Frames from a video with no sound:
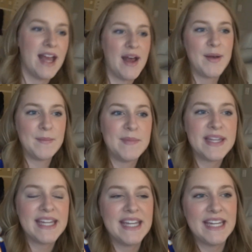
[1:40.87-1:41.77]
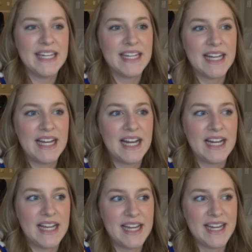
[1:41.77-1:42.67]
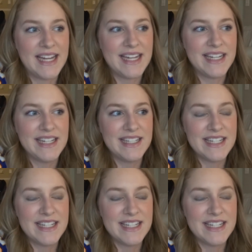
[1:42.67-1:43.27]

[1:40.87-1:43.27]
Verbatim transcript: um, I